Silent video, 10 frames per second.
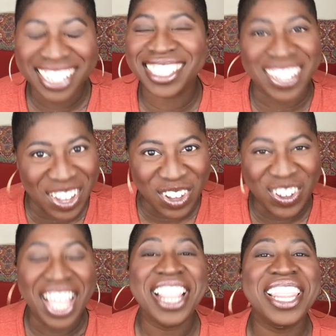So
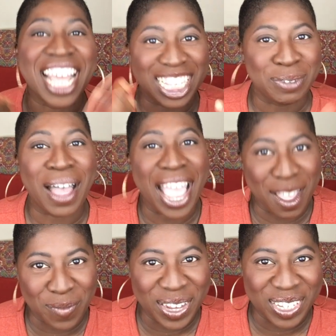that's why
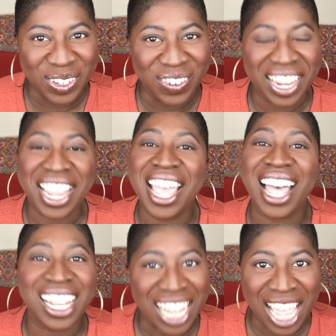I've been doing
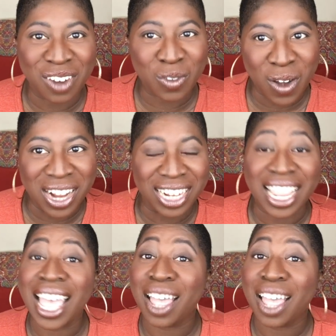a lot of crying.